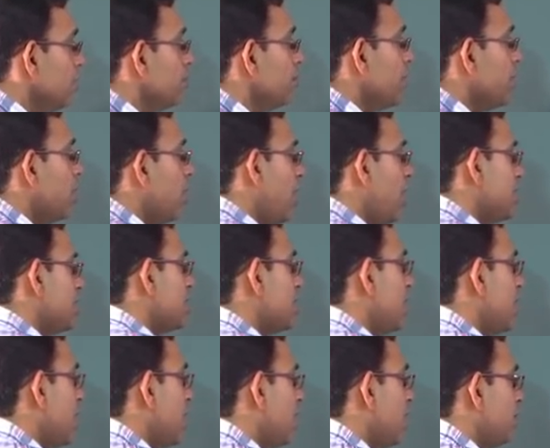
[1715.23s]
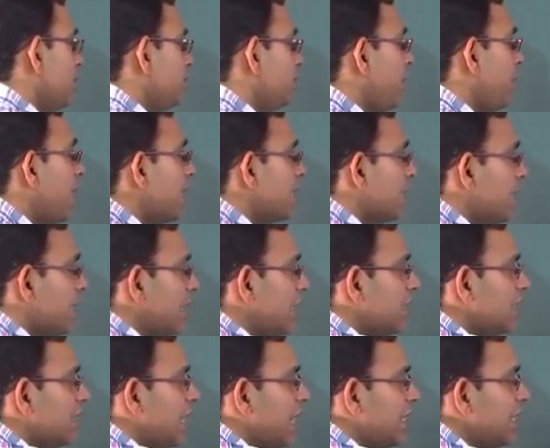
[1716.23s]
because the particle
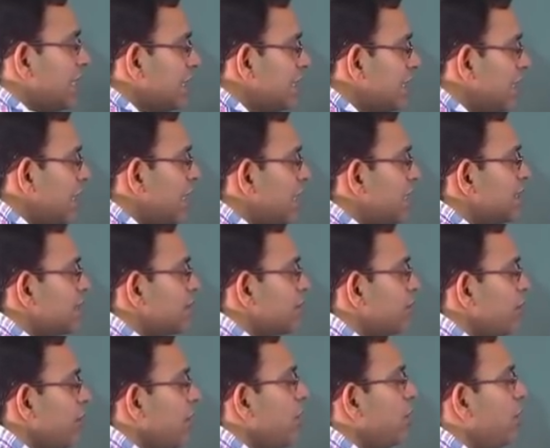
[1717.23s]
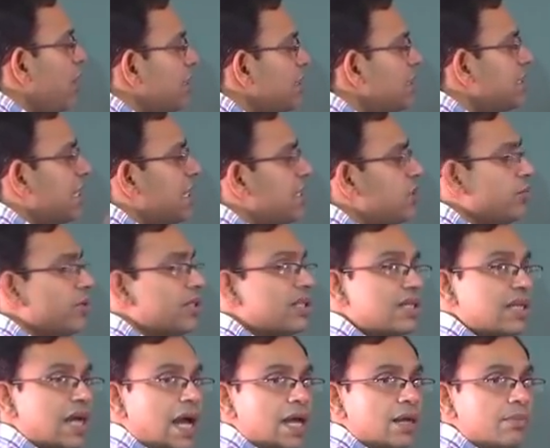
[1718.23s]
trajectories will not change with
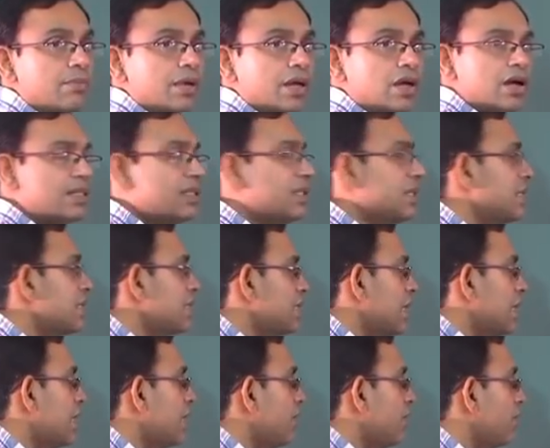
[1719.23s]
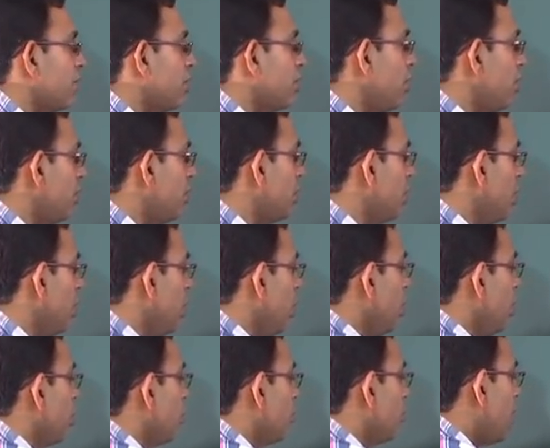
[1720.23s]
time because it is steady flow,
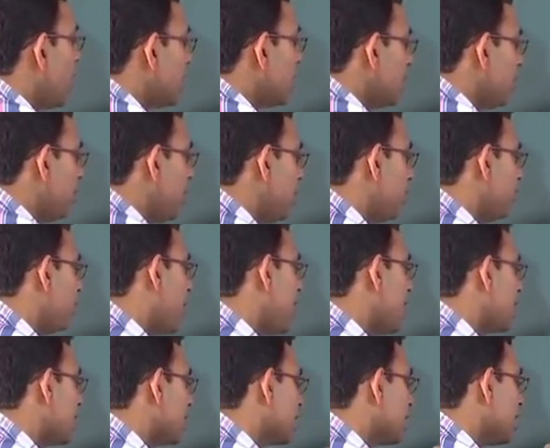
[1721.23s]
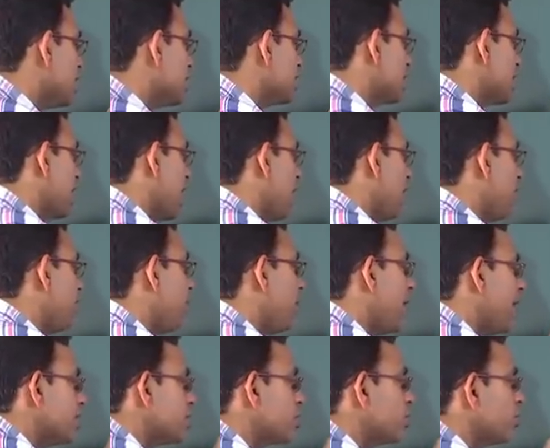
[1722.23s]
whatever particles have
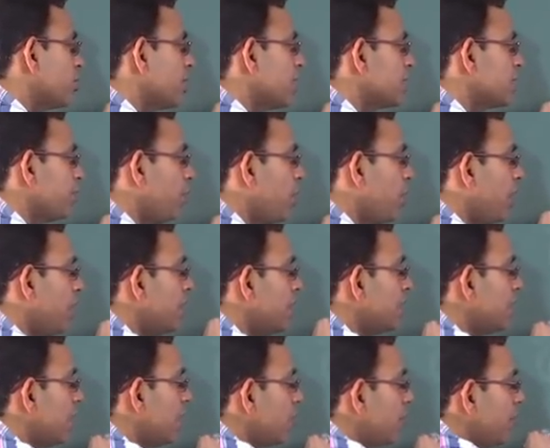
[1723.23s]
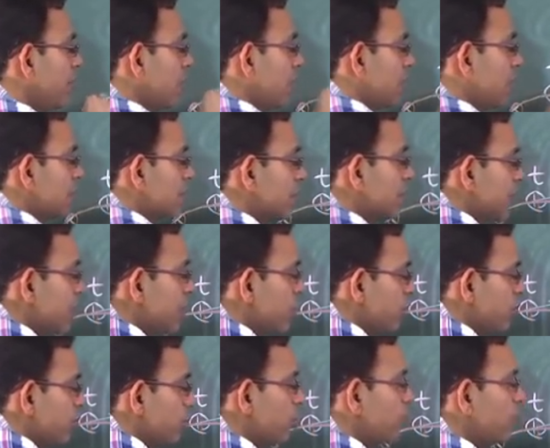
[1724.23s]
passed through this point, they will be constrained
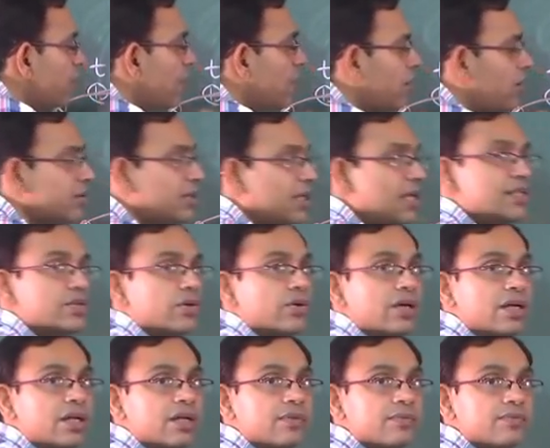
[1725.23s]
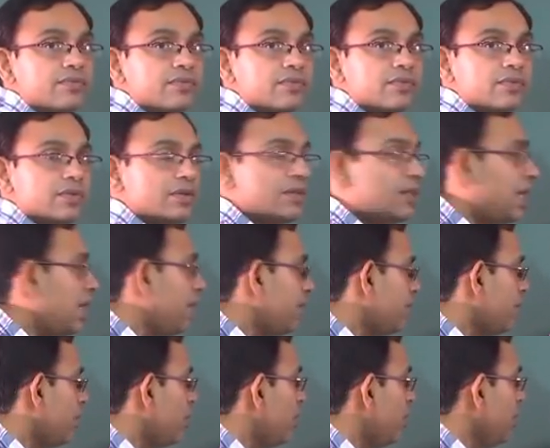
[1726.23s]
to move along this only.
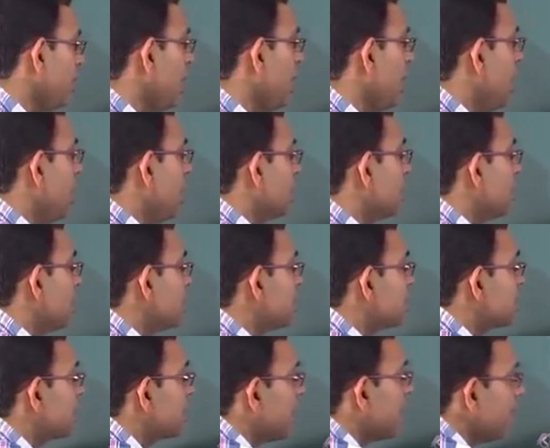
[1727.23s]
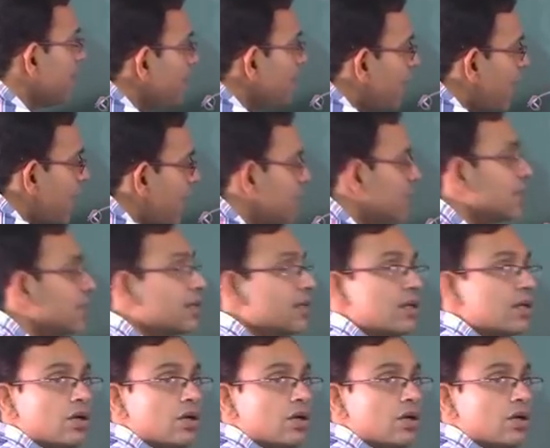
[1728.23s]
Therefore, the same line